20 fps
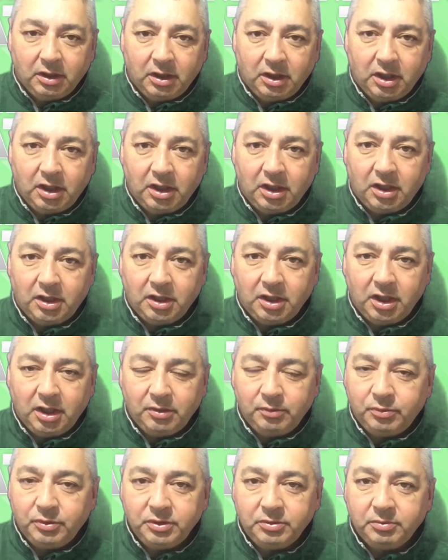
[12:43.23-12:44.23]
I
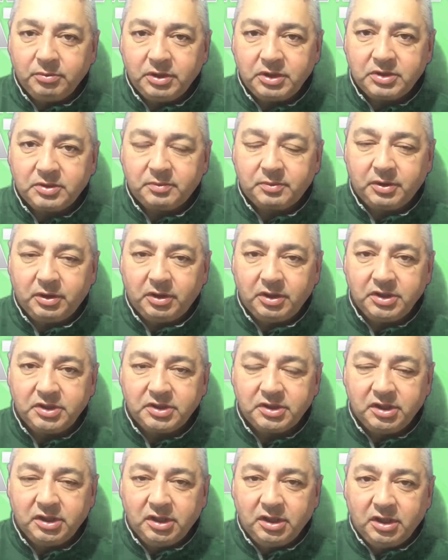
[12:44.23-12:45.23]
wouldn't be
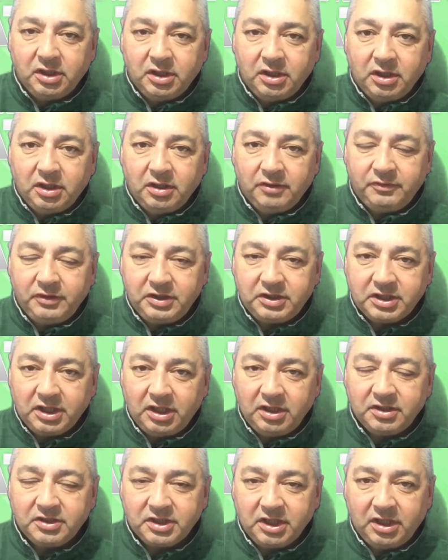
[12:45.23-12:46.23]
surprised if he
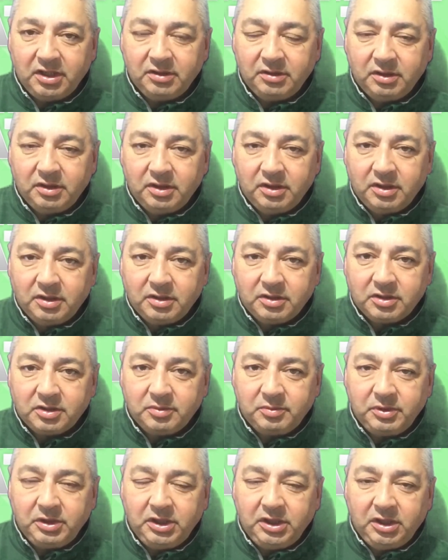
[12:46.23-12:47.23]
turns out to
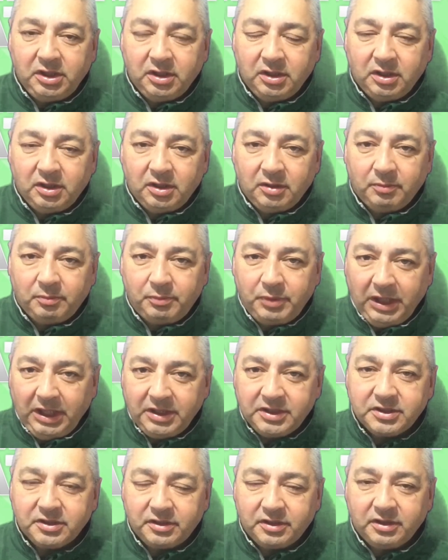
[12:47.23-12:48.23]
be
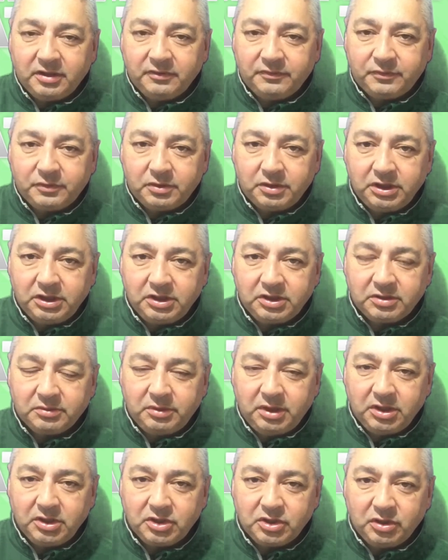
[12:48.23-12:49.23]
better than a 14 to
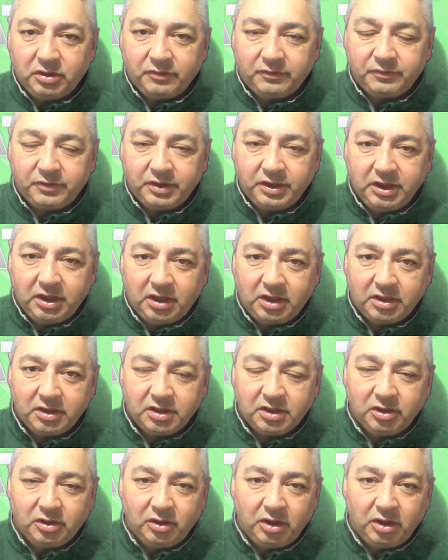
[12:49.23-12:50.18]
1 shot for the Arkle.